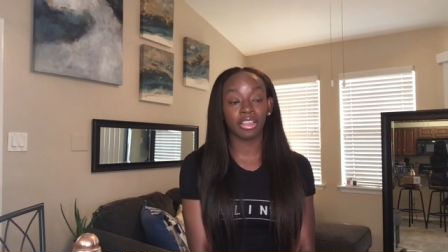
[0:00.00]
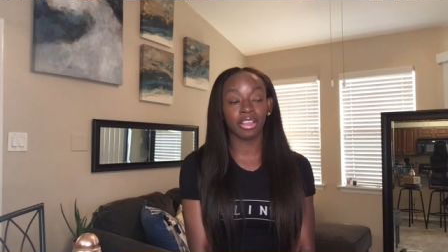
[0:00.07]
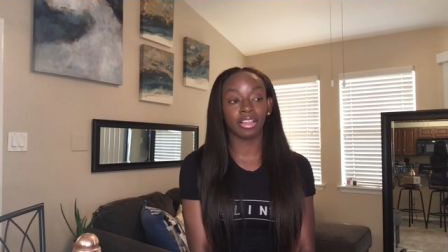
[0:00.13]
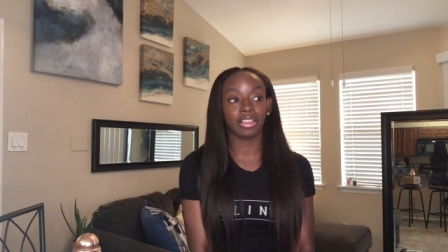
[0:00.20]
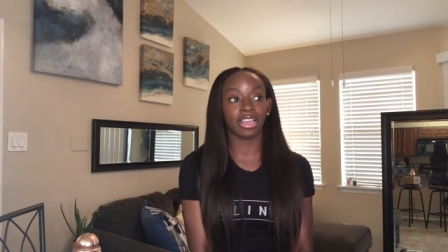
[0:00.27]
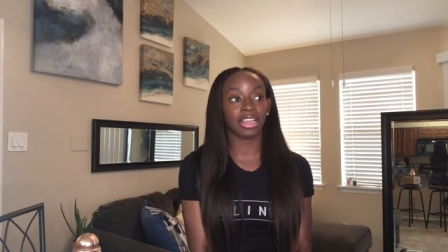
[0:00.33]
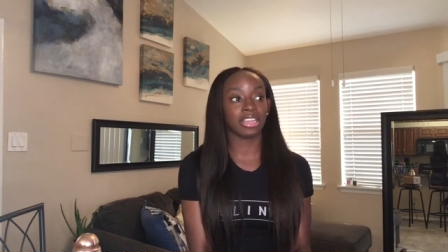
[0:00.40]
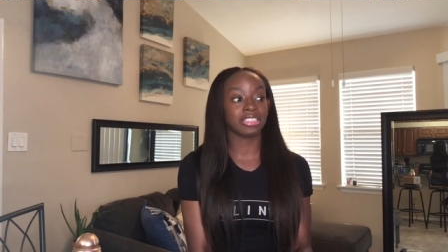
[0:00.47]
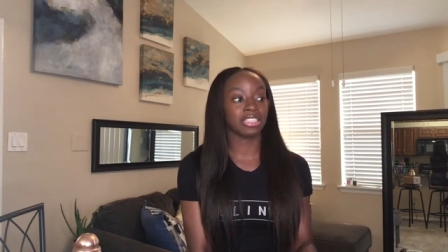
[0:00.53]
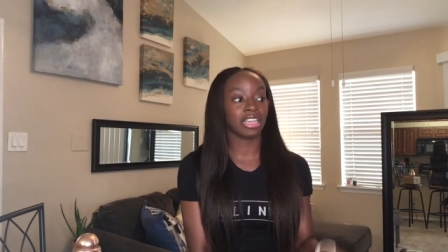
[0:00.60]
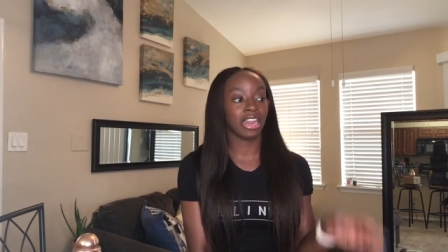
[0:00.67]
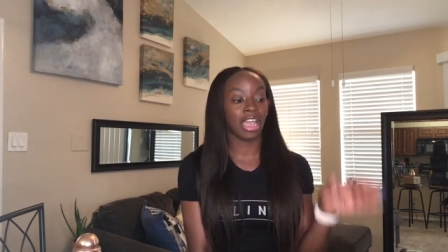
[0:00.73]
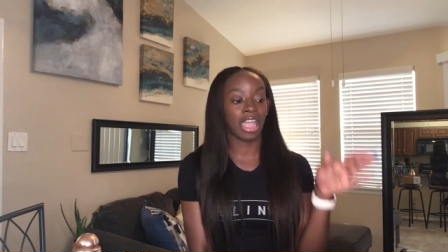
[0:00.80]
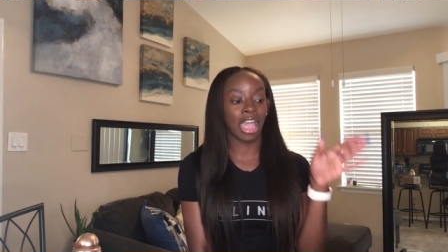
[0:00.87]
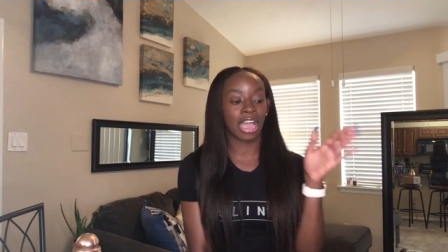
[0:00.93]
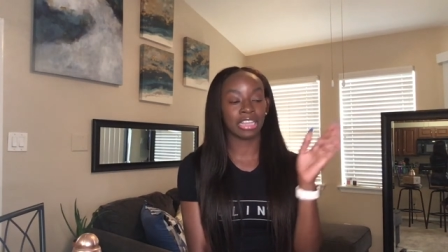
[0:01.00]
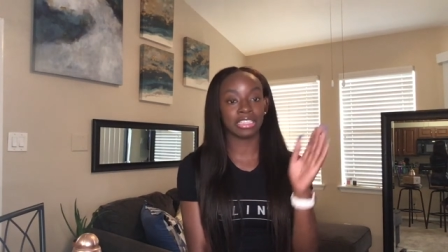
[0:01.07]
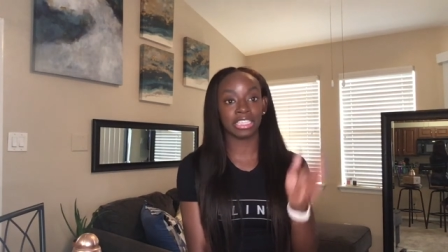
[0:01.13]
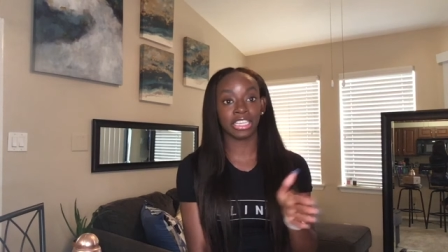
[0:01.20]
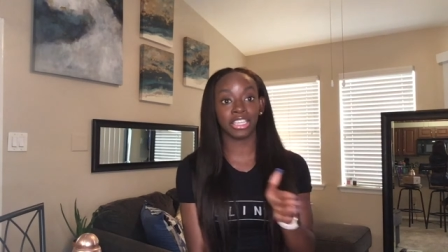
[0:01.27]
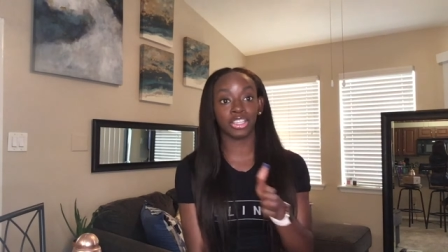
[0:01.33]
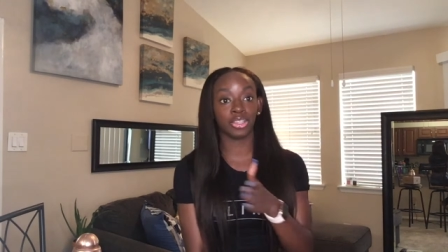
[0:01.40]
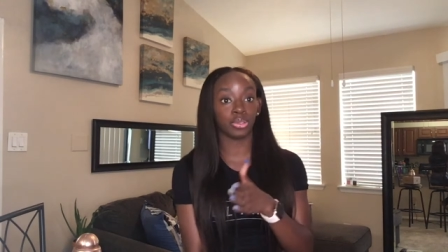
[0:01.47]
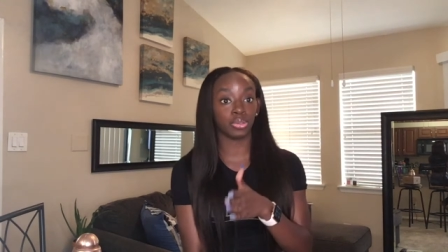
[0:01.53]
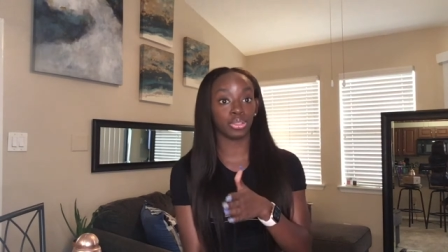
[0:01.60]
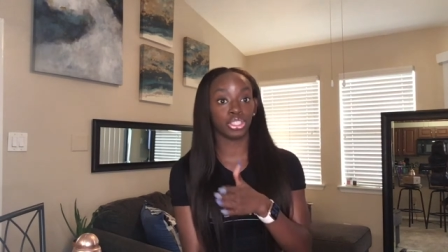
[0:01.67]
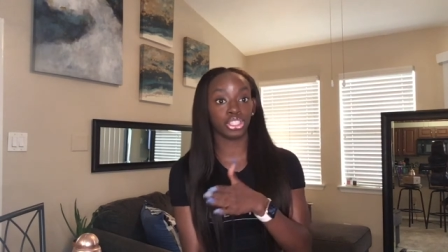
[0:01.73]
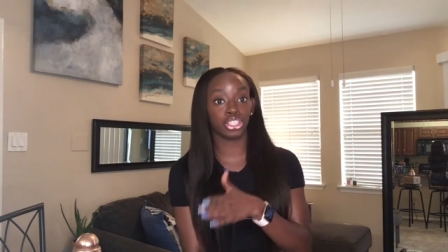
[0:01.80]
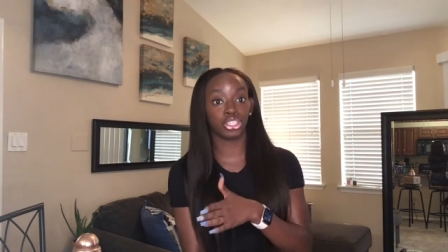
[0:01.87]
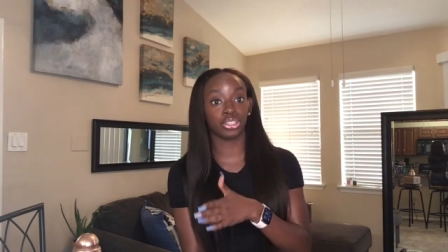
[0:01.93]
Like I said, I had to get
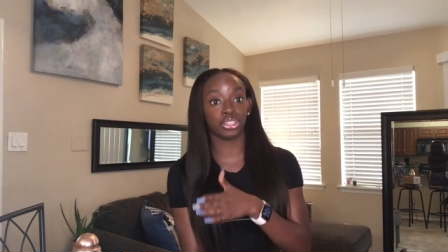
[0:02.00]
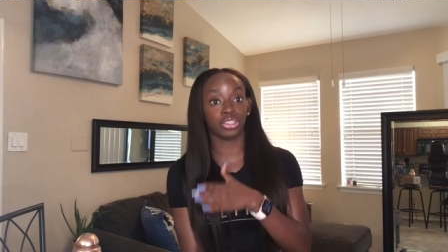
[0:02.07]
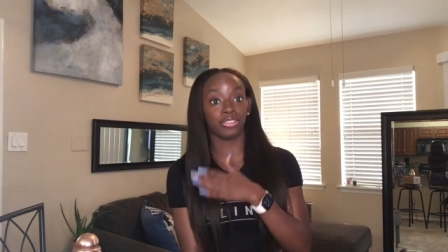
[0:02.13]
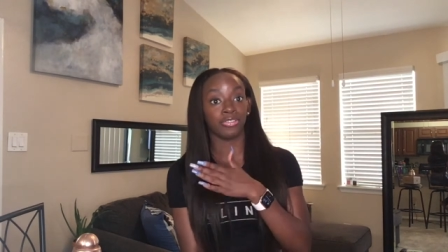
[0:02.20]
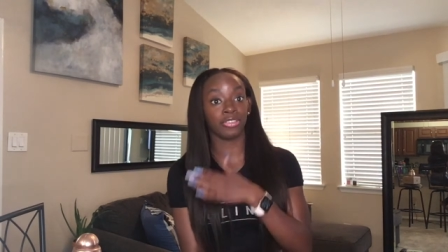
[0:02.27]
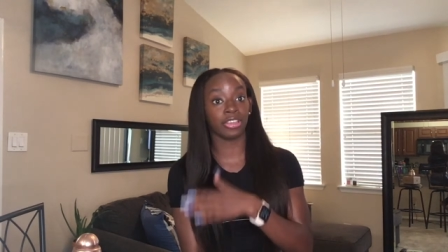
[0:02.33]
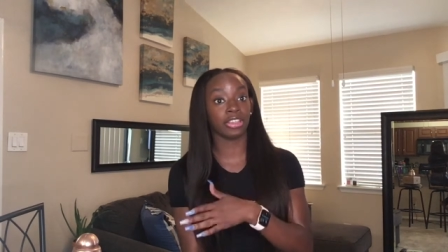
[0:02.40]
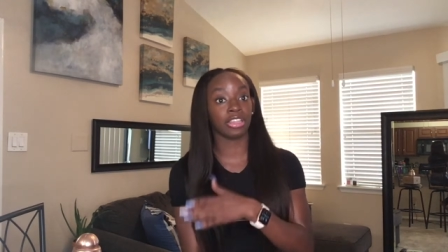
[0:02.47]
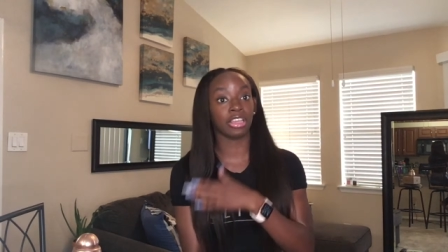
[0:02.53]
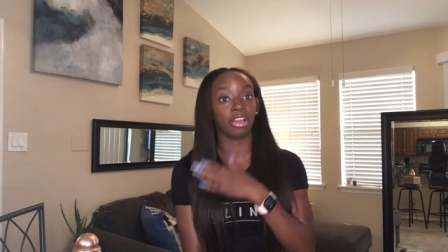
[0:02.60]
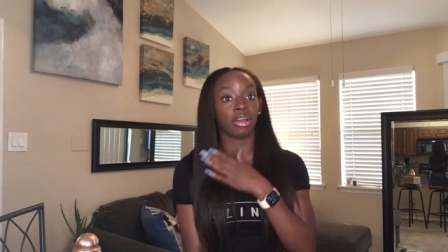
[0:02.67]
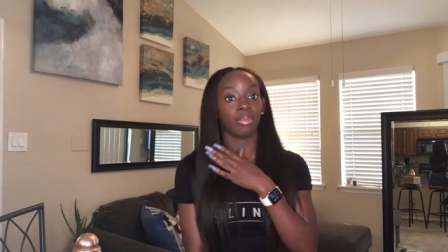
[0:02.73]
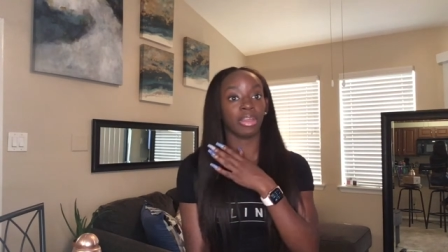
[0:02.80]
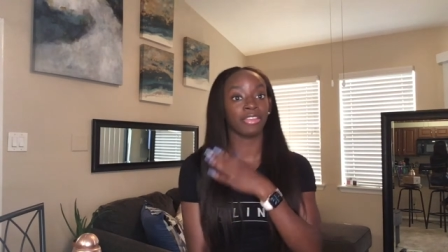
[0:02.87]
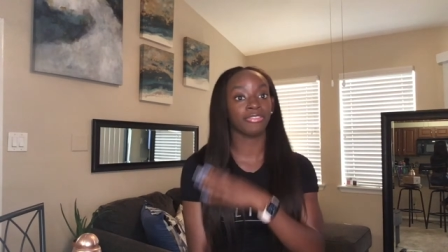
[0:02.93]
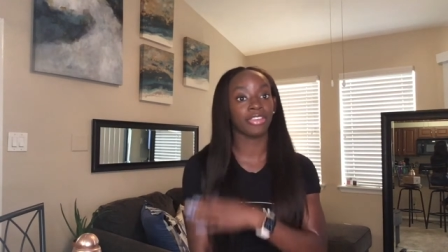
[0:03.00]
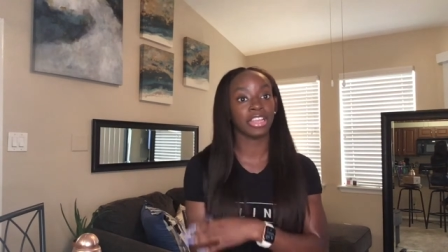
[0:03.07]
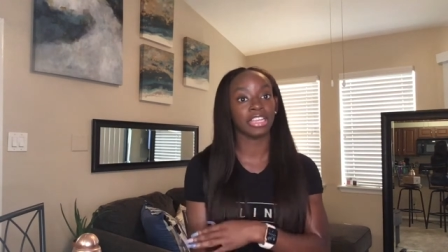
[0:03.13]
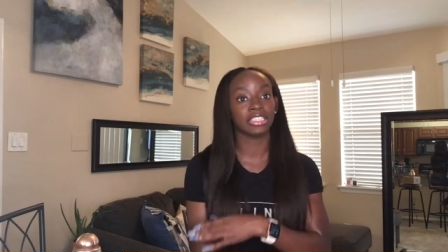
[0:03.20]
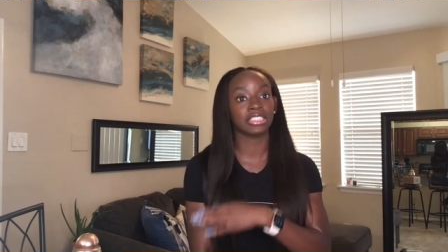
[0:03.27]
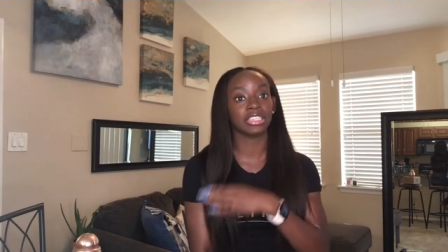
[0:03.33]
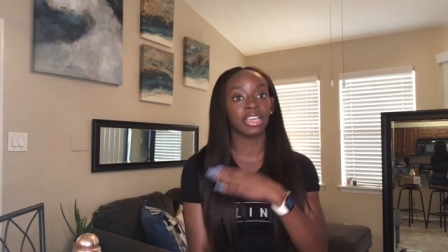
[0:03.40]
used to the feeling on my face.